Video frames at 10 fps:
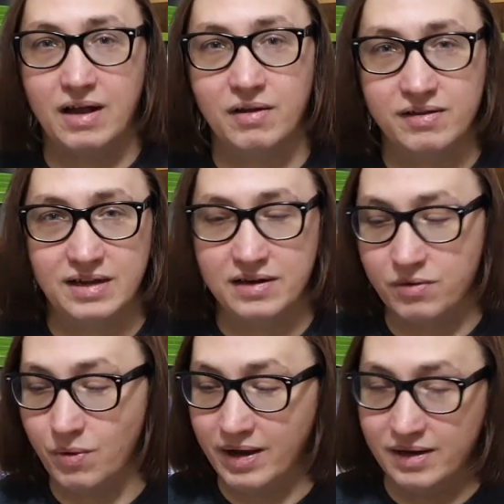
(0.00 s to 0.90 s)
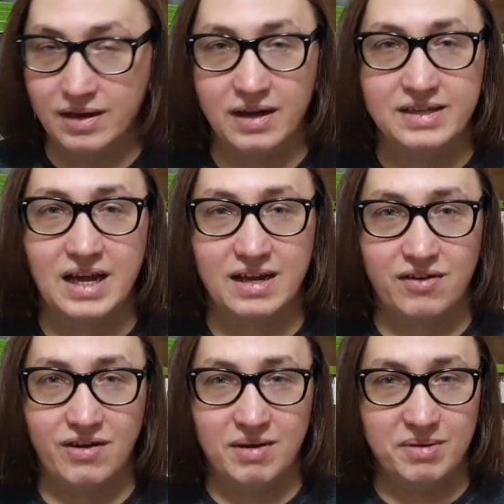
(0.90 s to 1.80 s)
send away and attack your
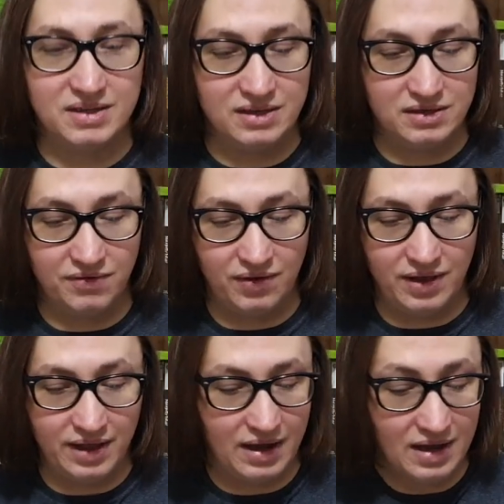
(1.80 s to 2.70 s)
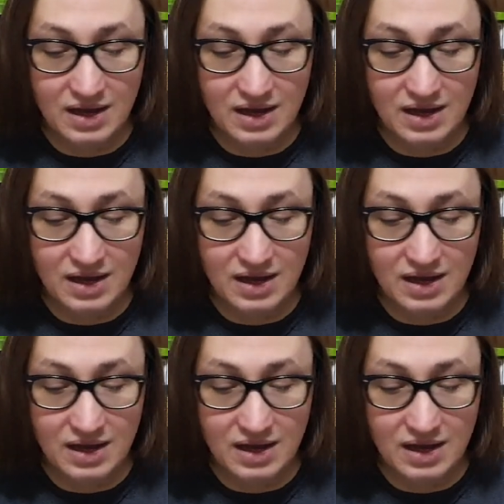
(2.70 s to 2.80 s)
enemies and stuff like that.